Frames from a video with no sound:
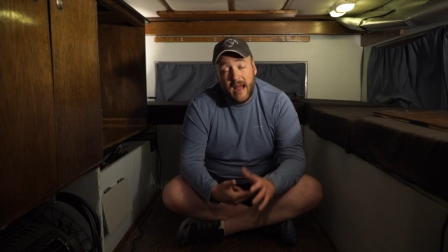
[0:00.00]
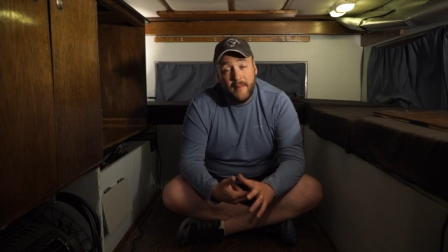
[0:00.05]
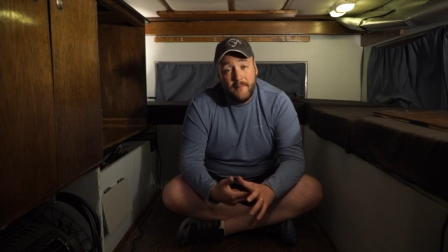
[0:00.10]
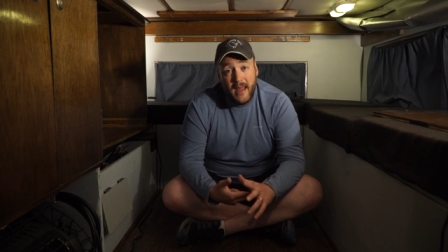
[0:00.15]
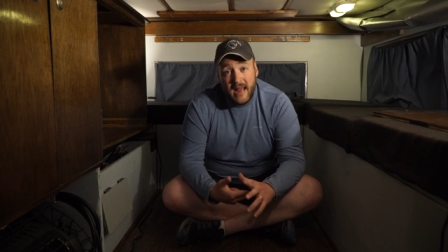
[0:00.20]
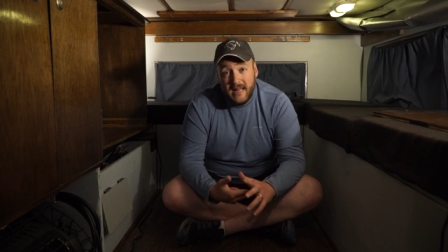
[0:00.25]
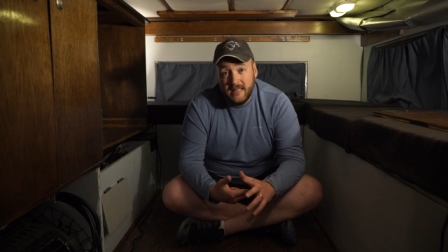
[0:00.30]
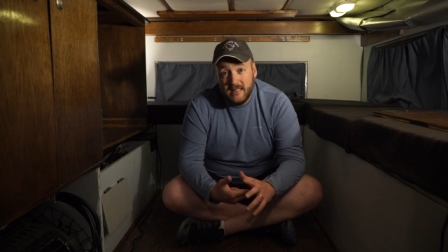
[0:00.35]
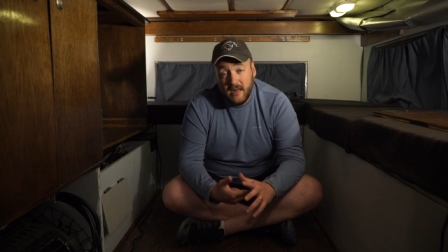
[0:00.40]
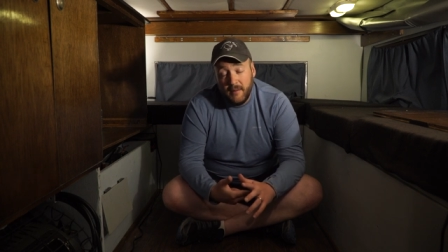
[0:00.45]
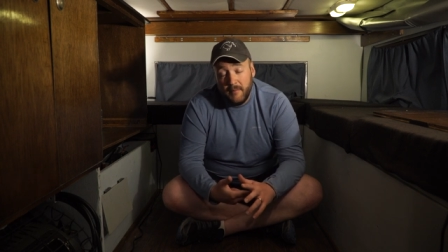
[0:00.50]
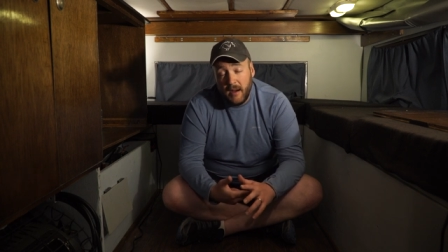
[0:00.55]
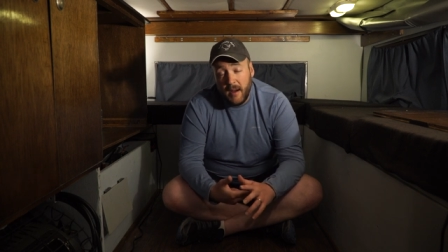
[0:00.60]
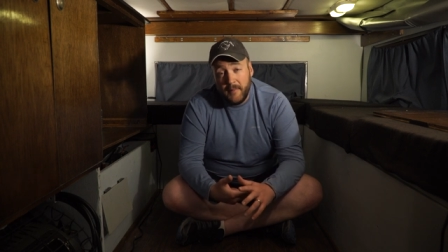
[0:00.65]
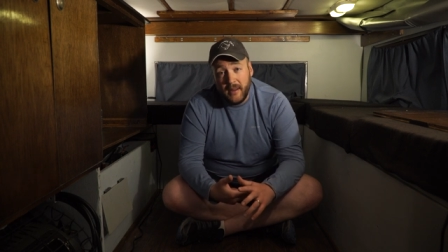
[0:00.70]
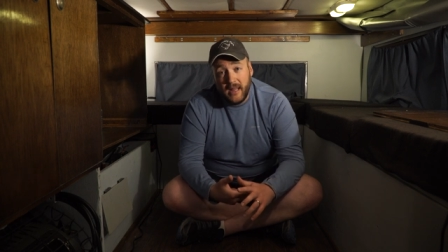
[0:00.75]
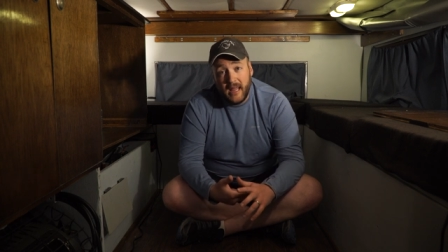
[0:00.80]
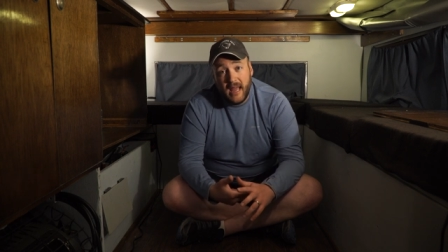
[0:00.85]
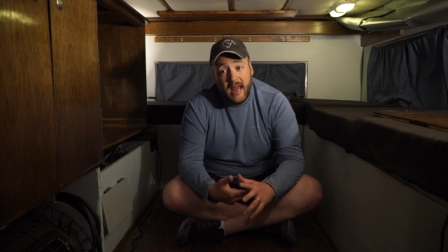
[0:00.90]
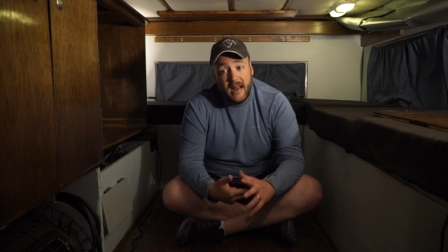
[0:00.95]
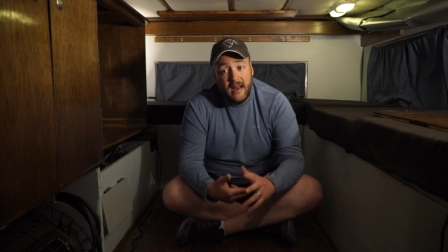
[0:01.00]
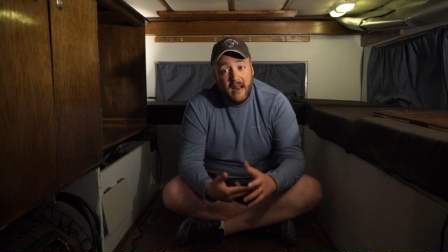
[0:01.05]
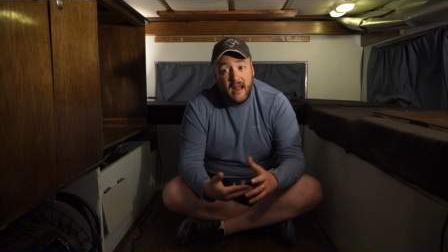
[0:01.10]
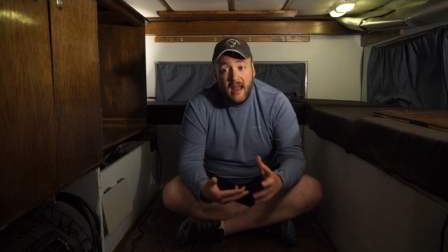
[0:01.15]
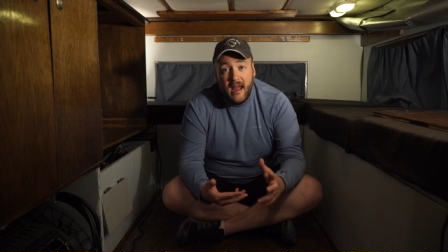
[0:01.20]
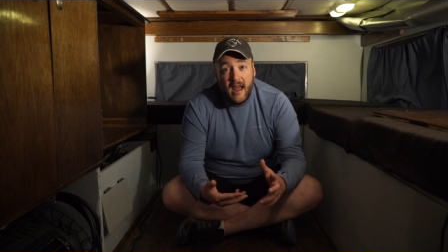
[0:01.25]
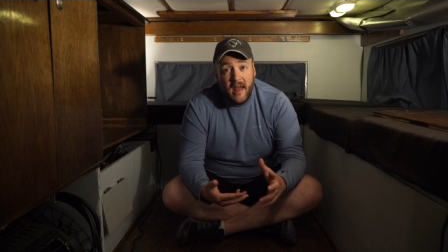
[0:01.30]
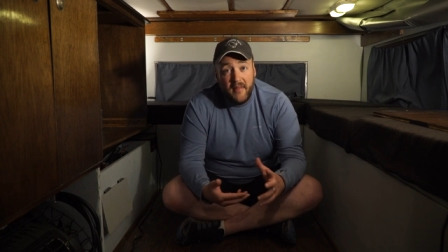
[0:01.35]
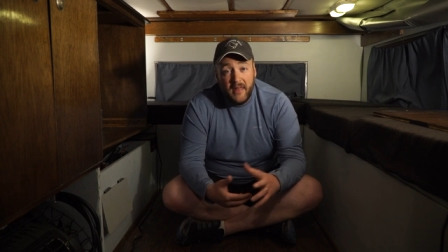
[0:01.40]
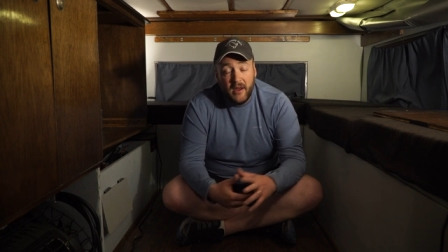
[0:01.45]
I painted them up again,
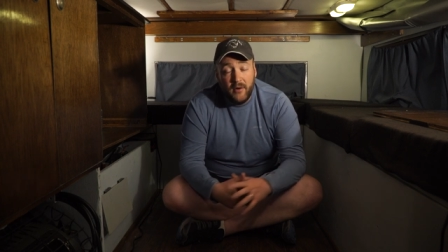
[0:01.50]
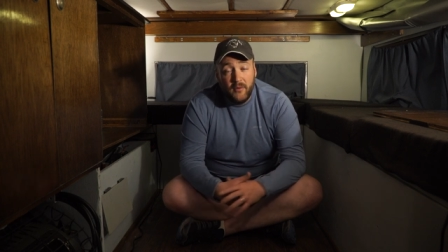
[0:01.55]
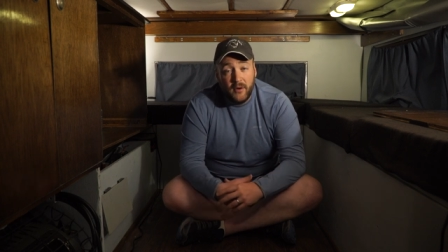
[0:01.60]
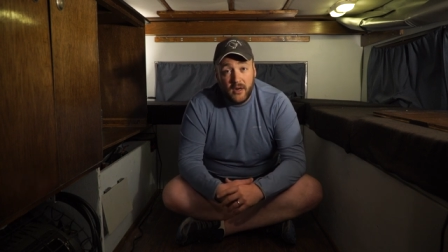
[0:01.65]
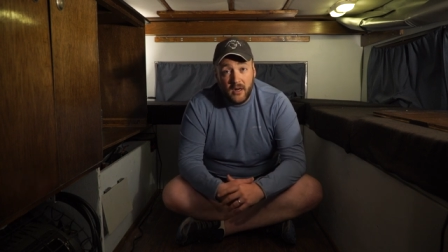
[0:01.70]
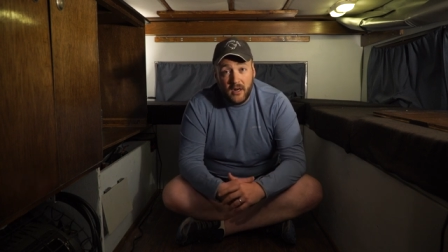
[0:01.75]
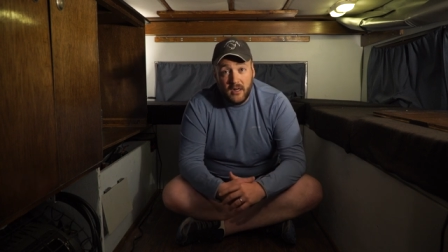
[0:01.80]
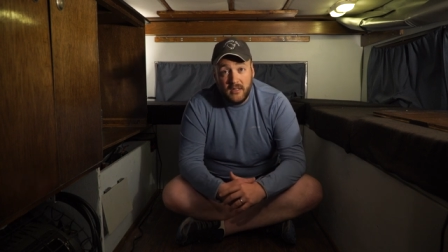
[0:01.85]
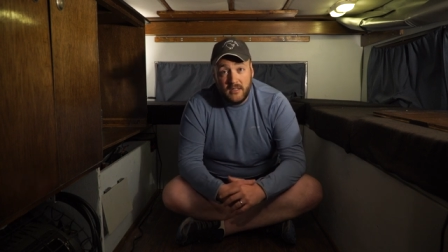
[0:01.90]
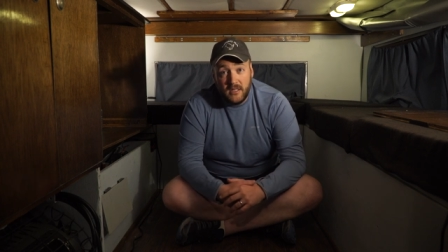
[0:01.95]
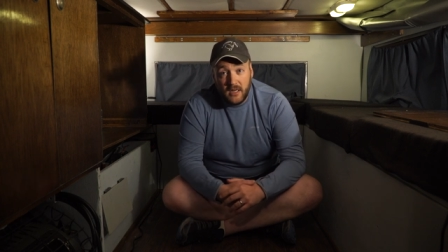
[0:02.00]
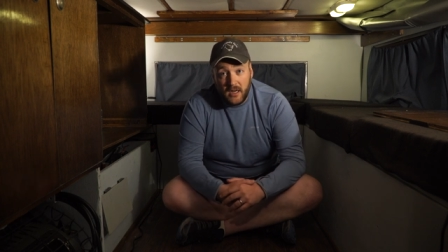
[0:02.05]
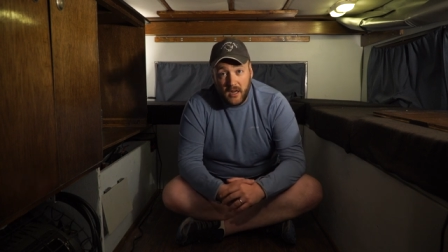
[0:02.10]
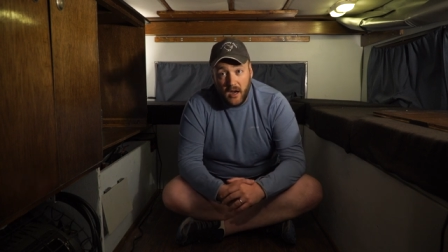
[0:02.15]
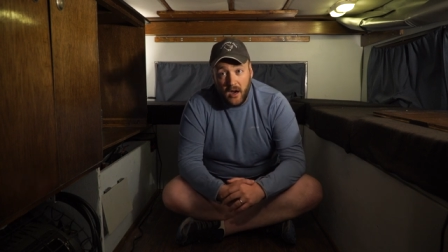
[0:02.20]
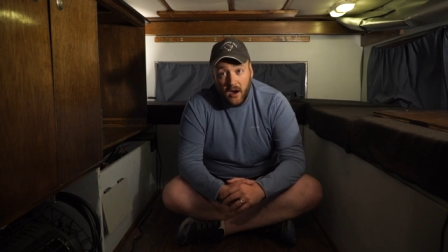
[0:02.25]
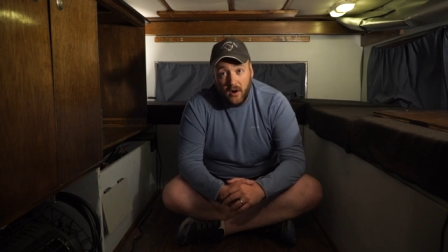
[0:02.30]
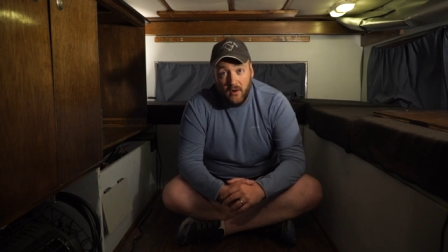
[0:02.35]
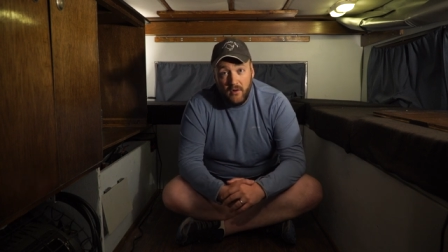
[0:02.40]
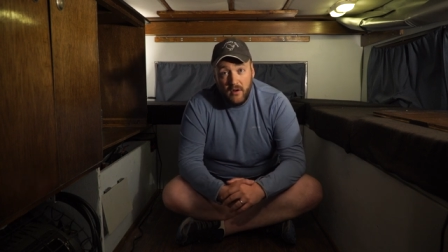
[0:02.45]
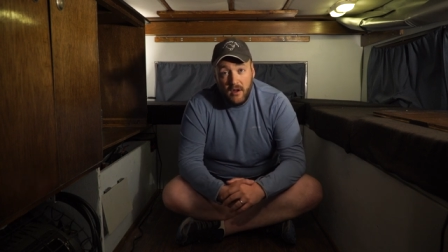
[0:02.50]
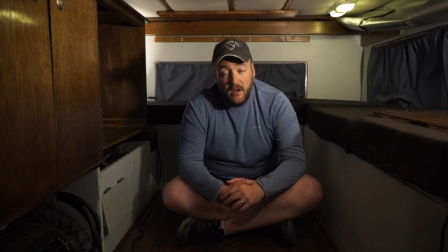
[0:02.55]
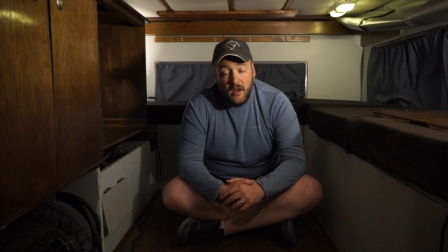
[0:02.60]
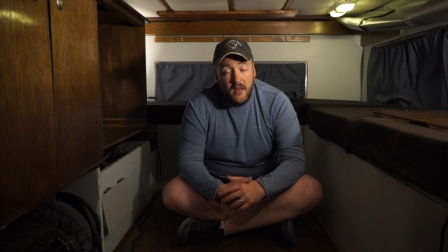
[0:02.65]
and they were good to go.